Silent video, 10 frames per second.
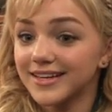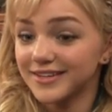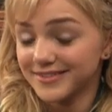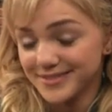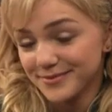
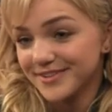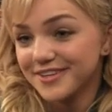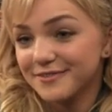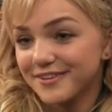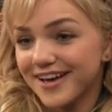It's
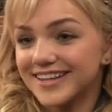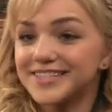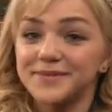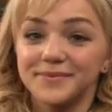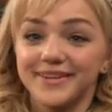really fun.
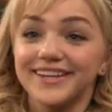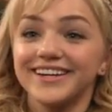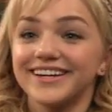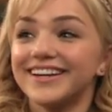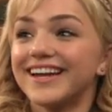It's
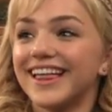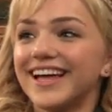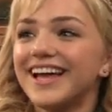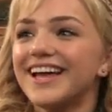weird.